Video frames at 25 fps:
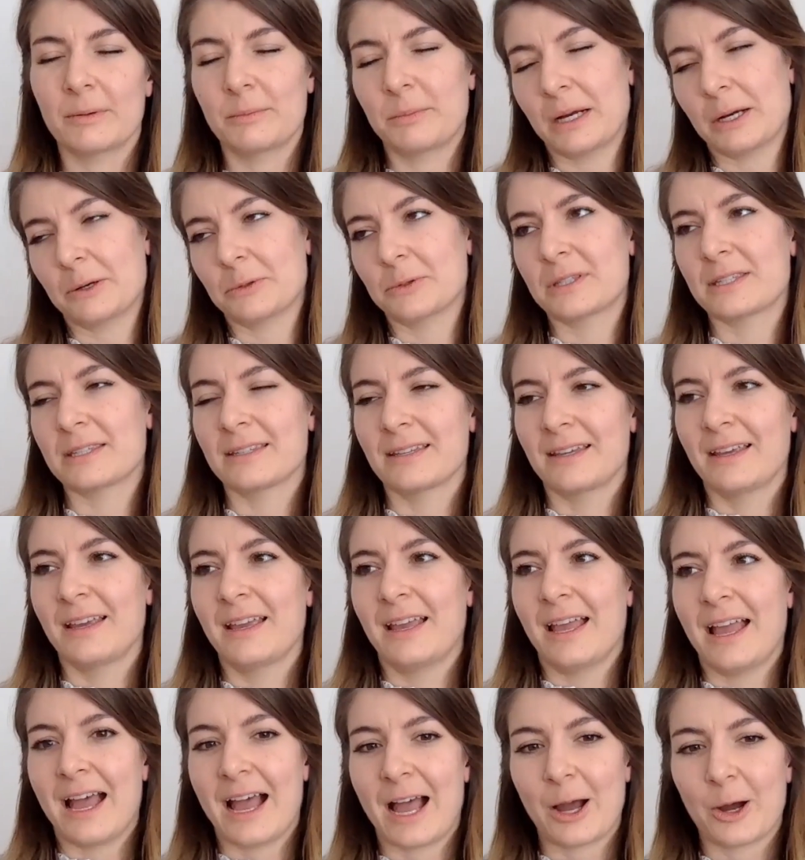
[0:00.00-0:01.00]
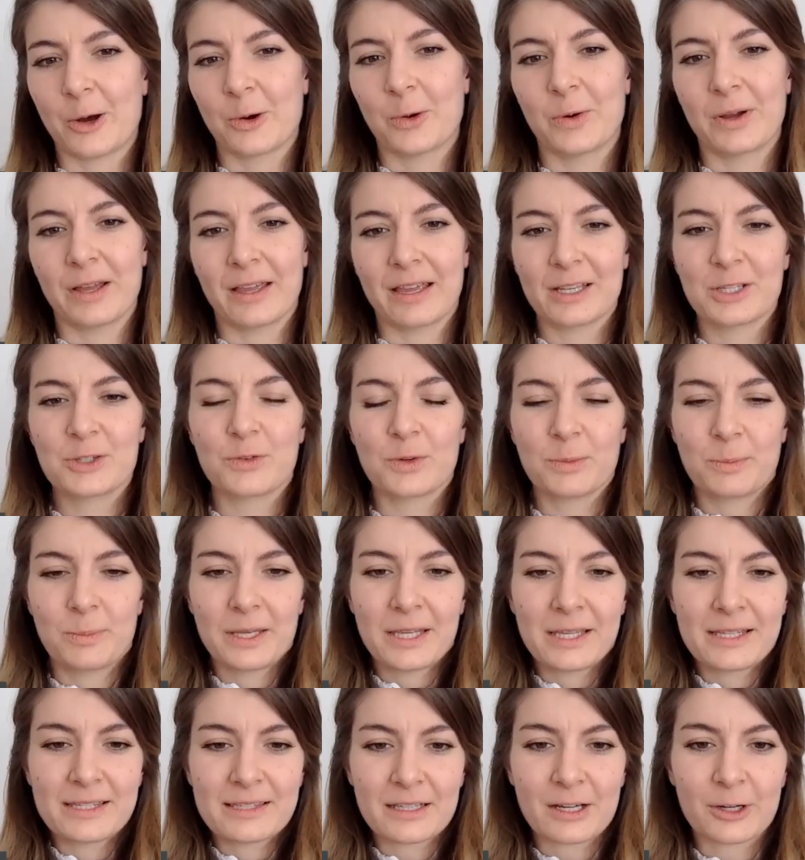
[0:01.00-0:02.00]
about how
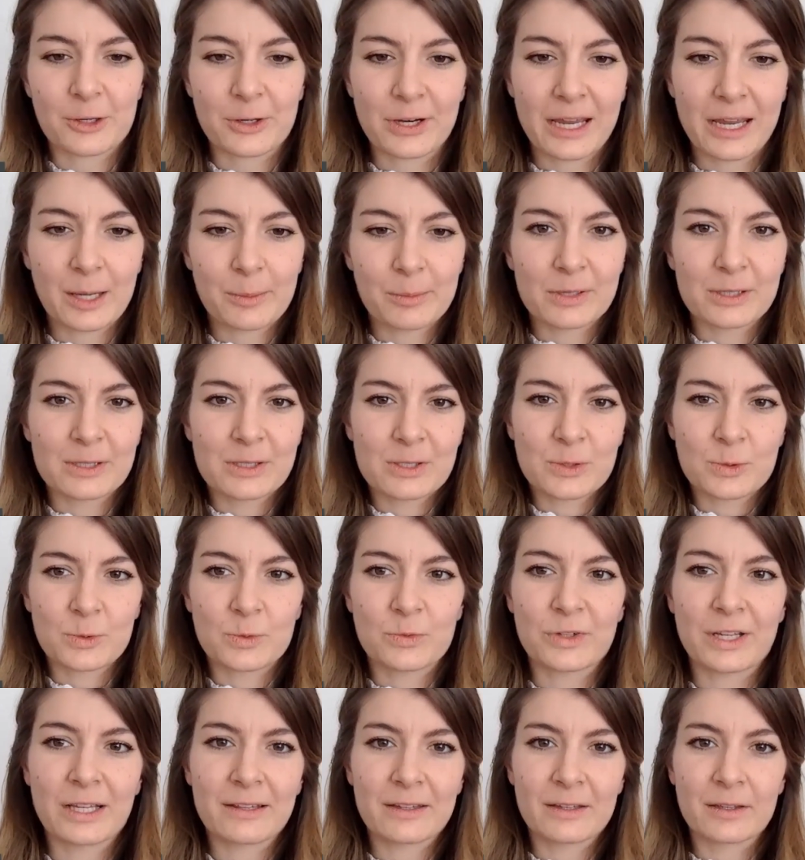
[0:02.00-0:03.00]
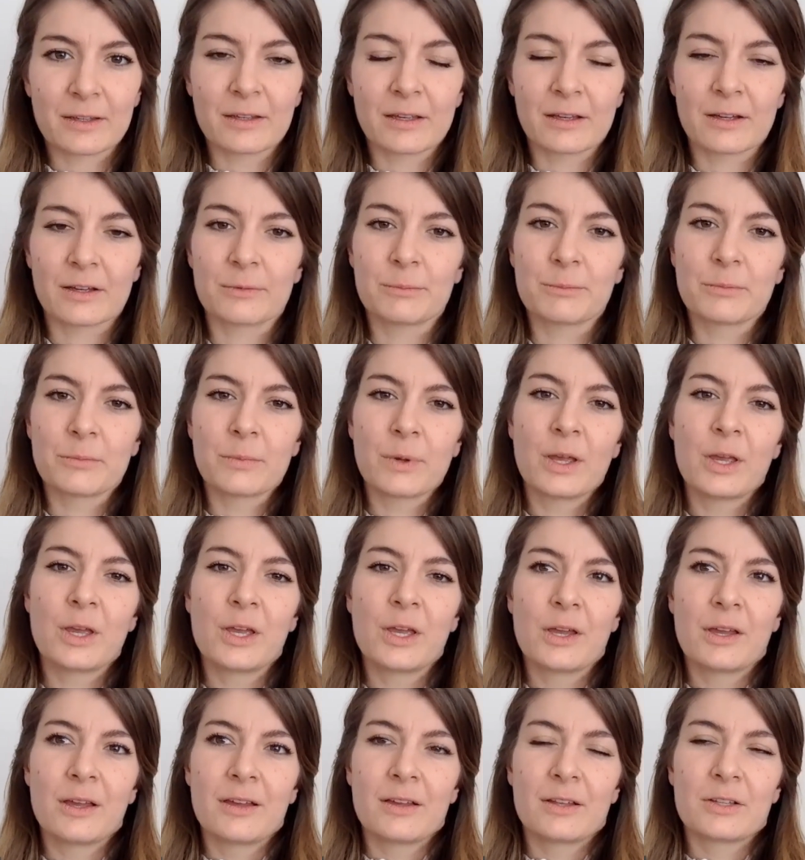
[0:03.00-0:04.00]
HVPs are able to
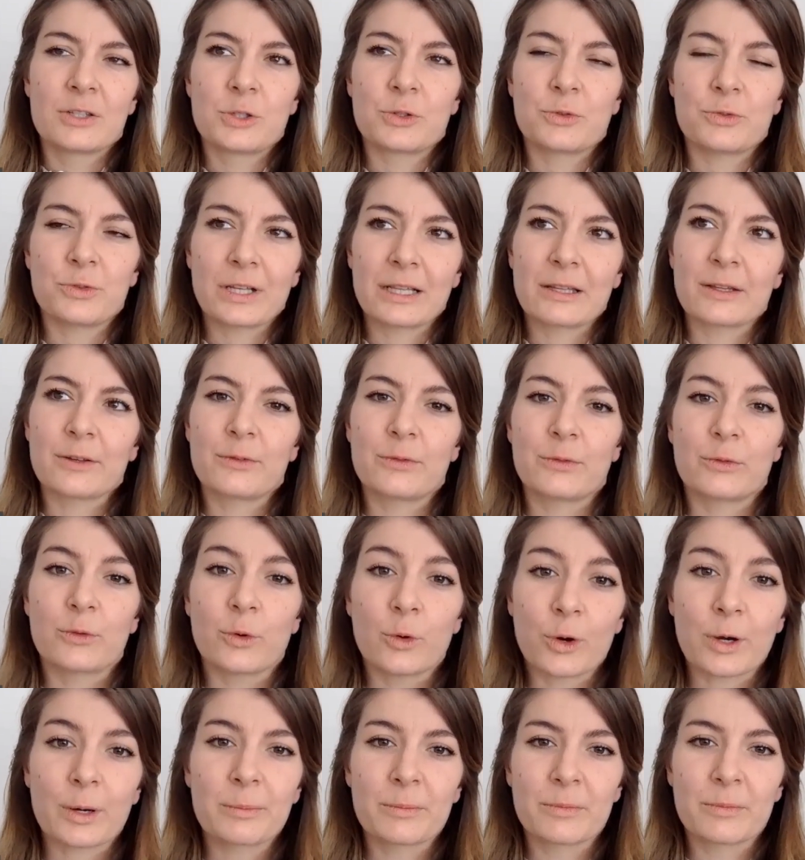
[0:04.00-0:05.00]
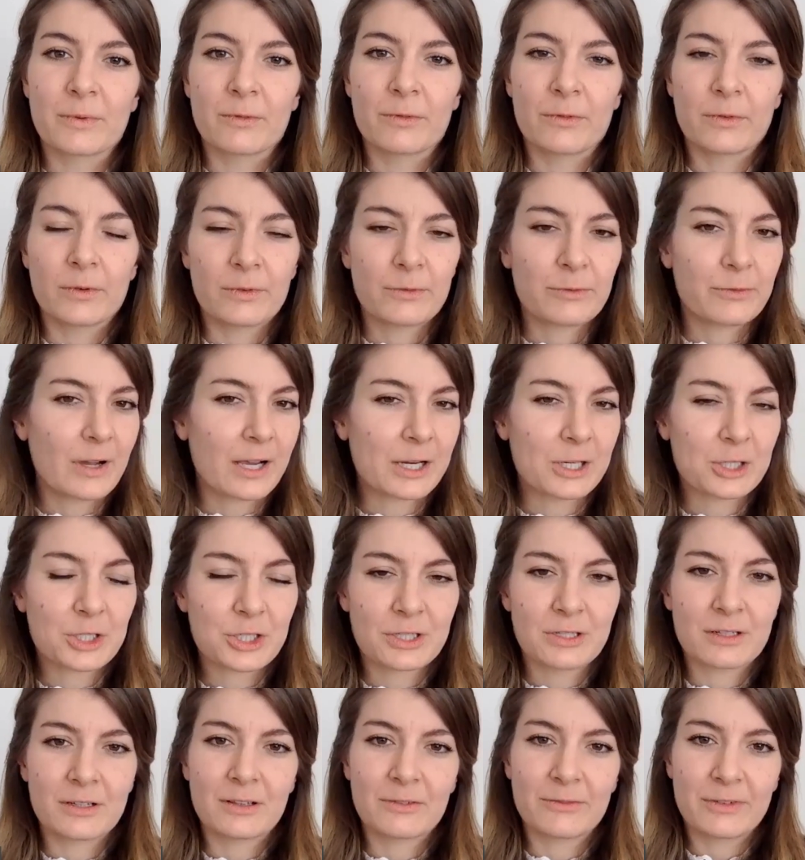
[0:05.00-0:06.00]
really form
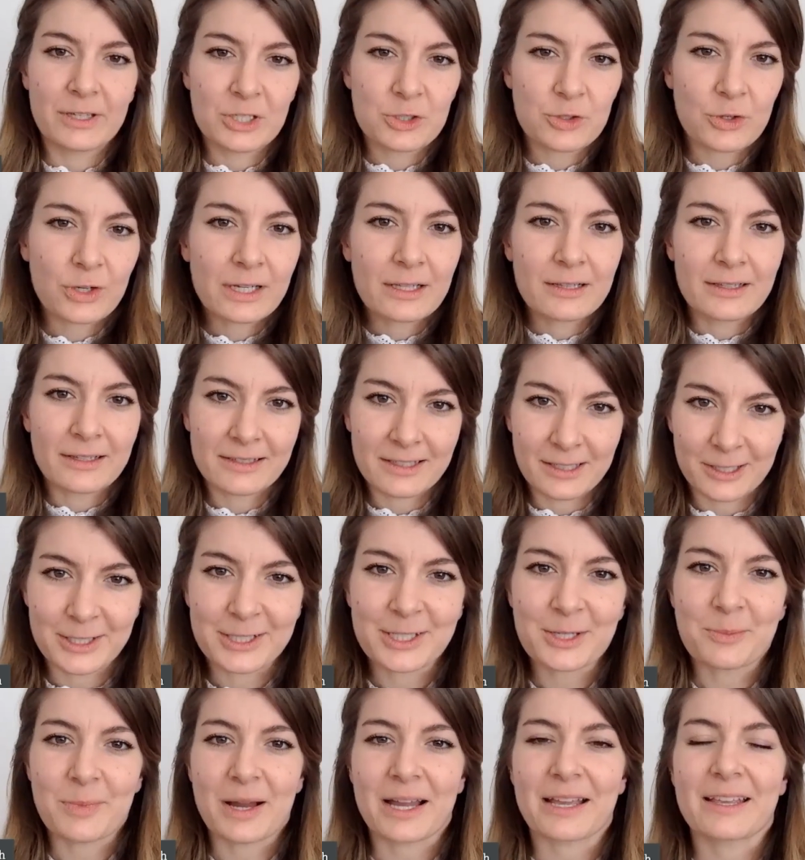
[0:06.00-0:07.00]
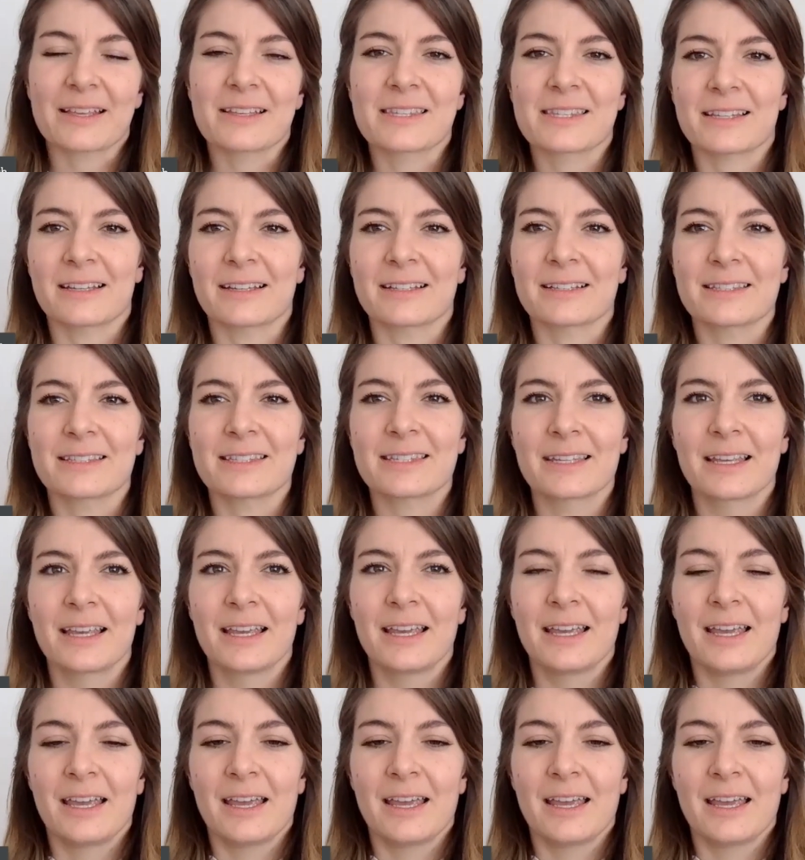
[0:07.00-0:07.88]
functional ventricular cardiomyocytes.